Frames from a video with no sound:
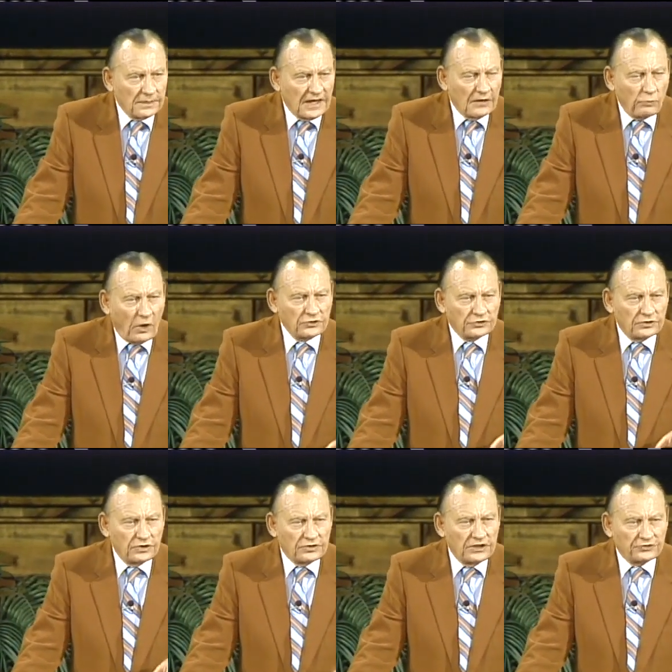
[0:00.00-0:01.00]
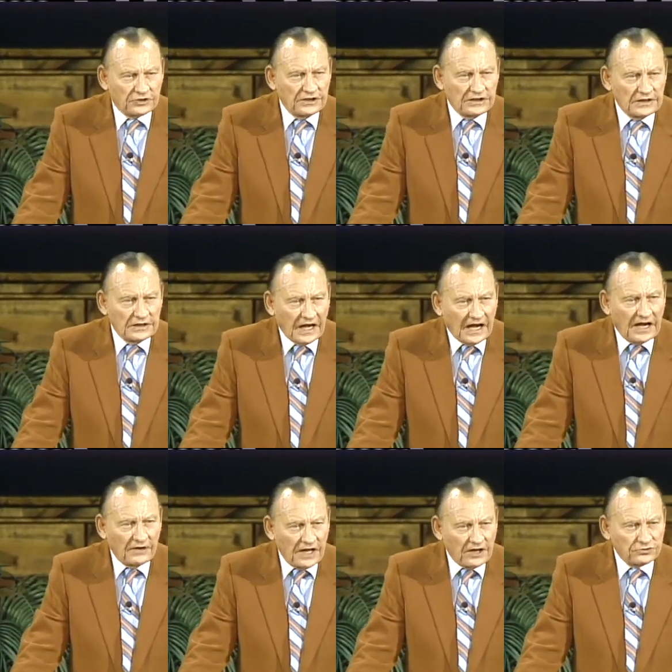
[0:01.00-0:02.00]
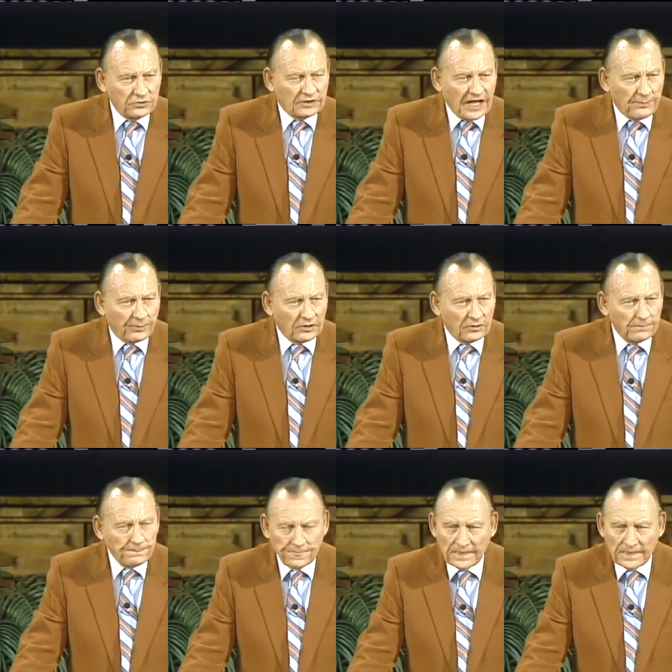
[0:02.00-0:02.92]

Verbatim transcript: in Washington, D C, our national capital,